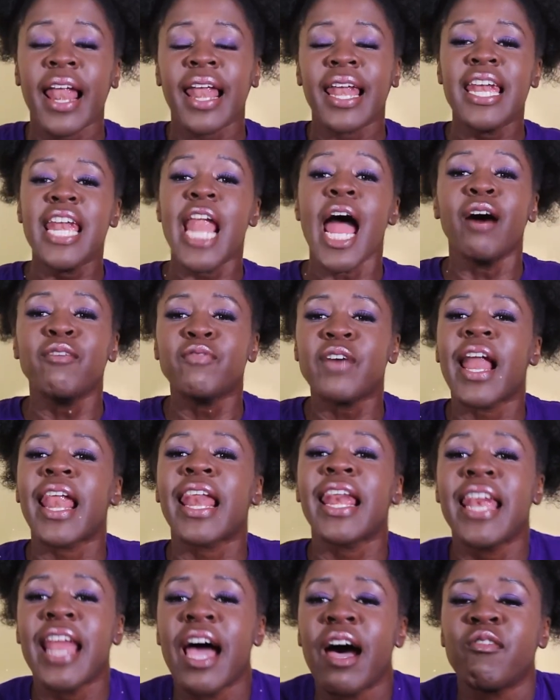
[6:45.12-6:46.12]

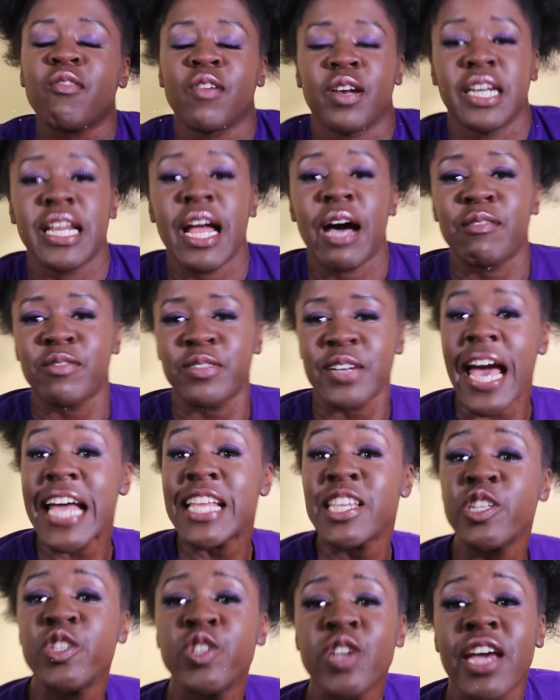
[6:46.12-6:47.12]
love,
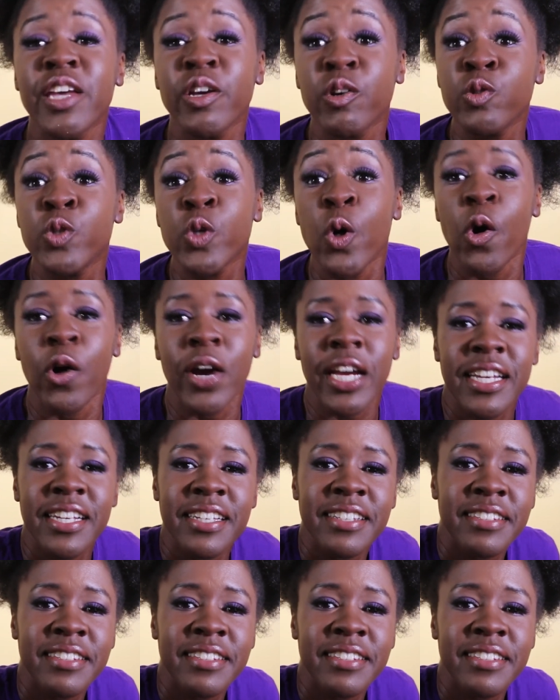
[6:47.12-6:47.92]
and share your joy.